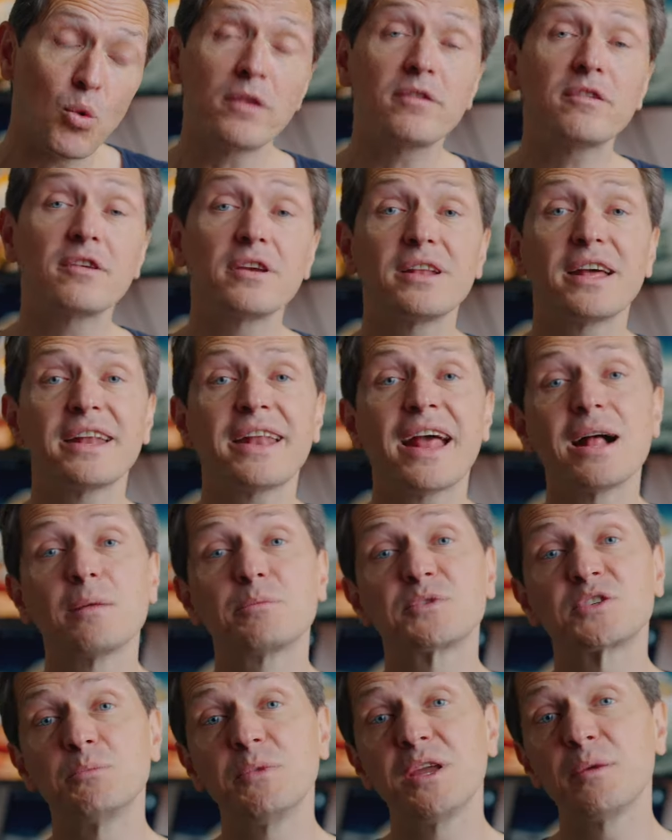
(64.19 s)
one thing that
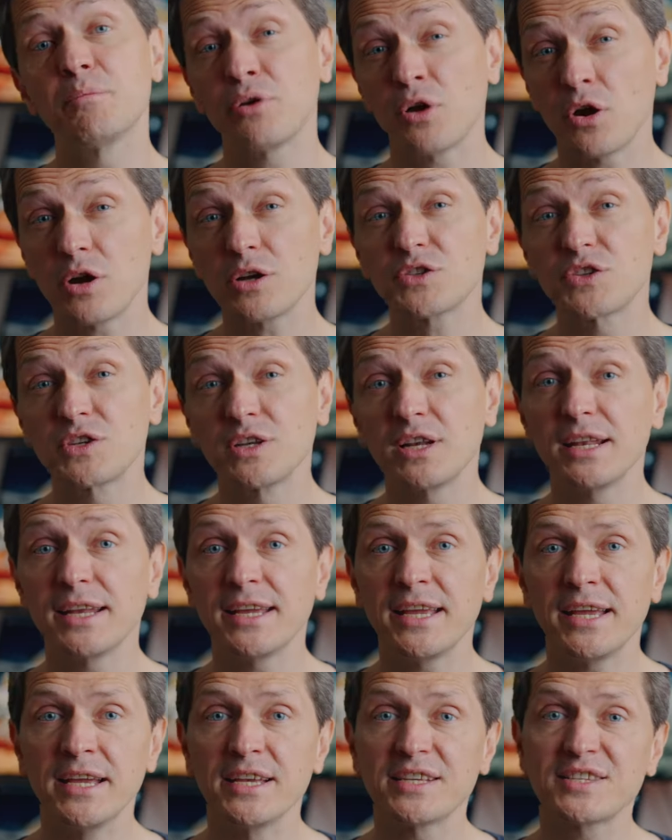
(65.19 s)
helps me
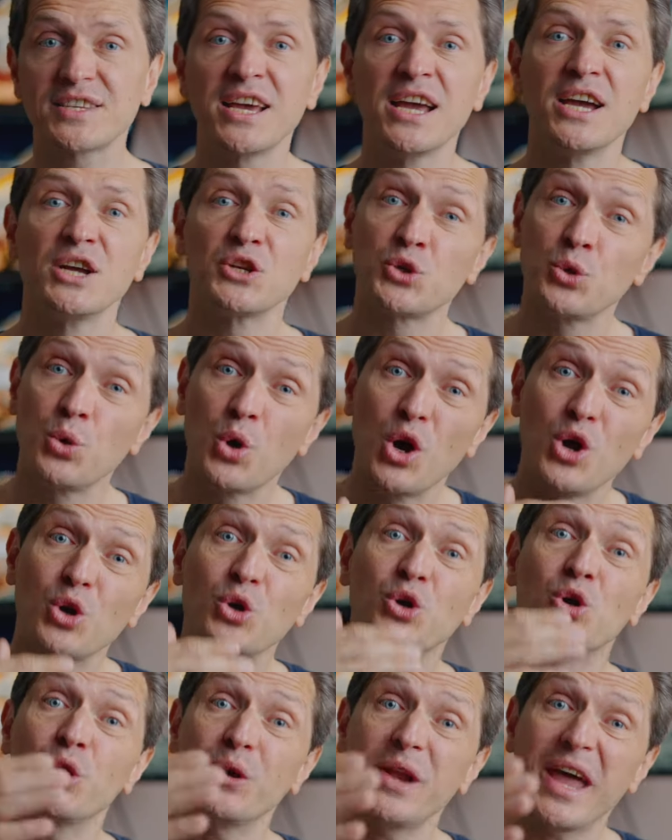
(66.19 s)
personally is to
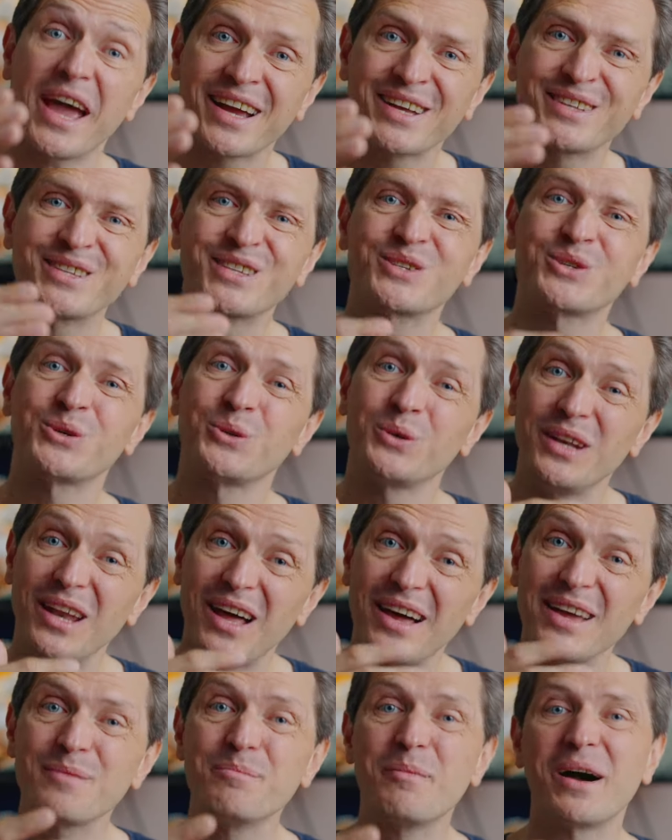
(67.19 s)
connect to
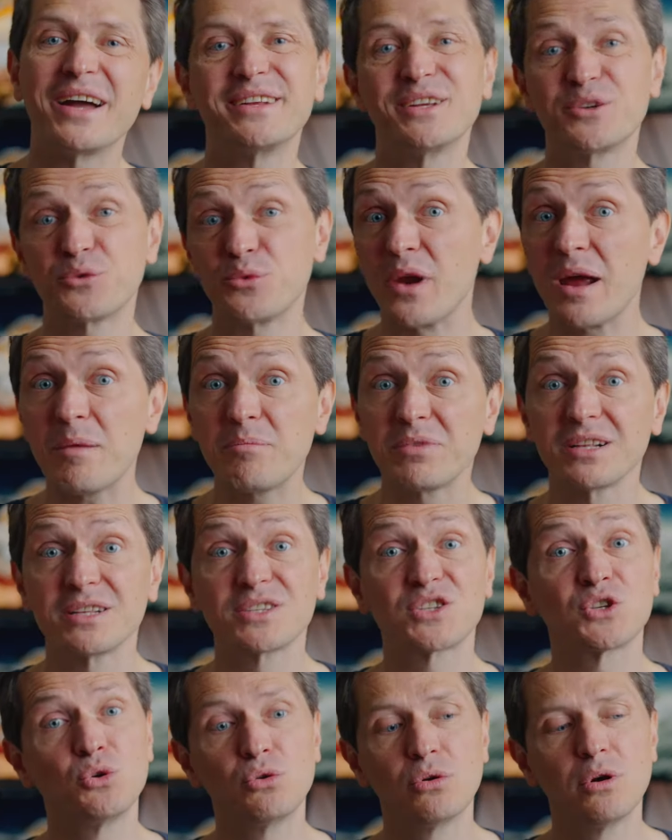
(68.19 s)
like minded
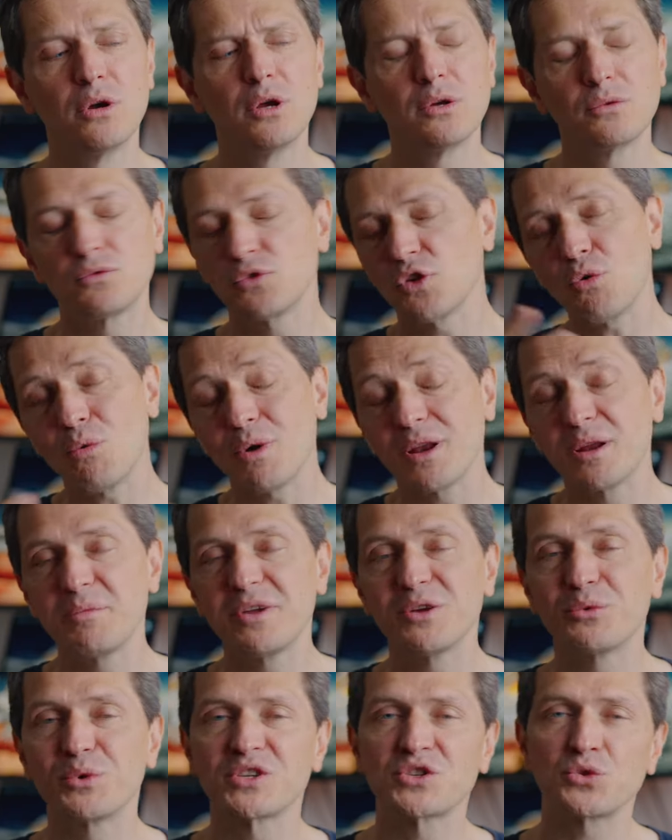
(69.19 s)
rebels who don't want to
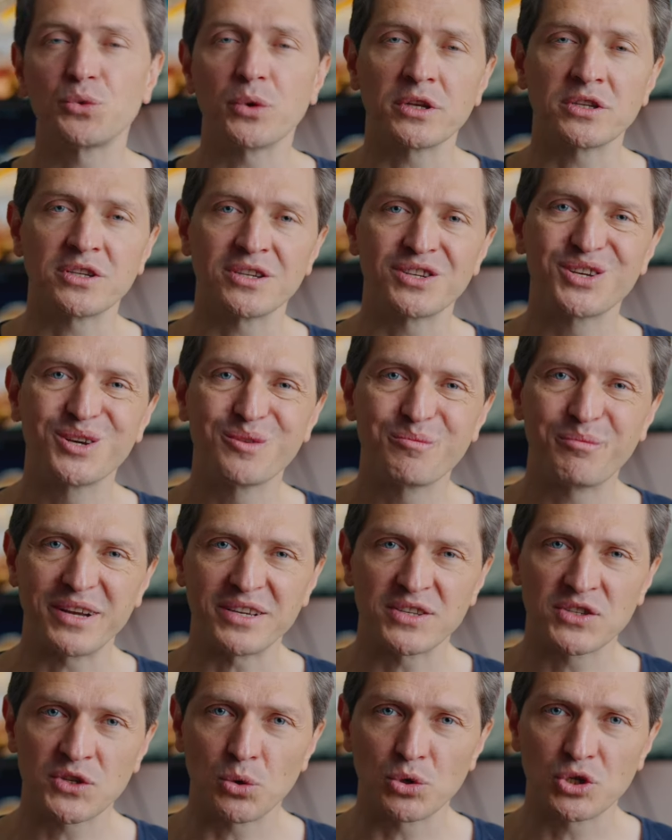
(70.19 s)
be restricted
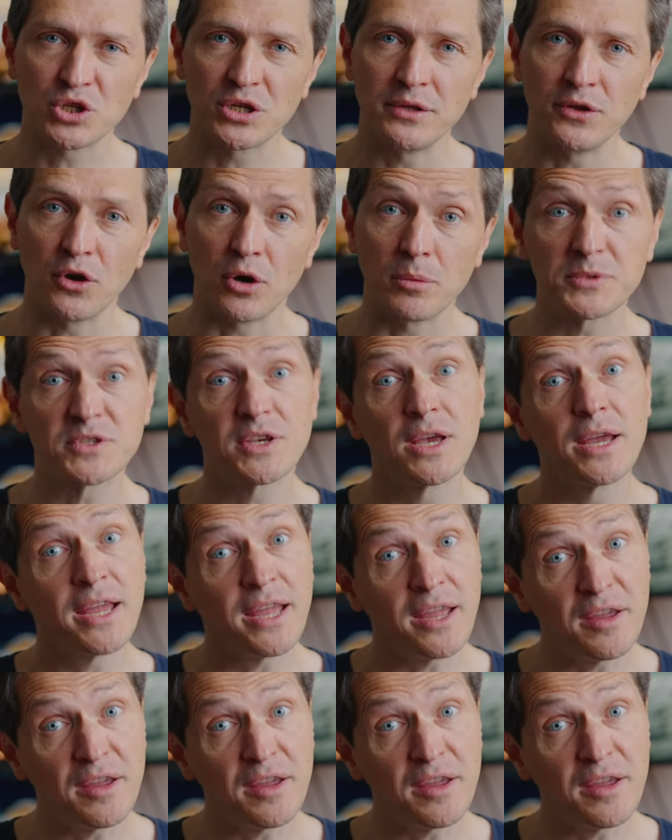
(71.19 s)
by social norms.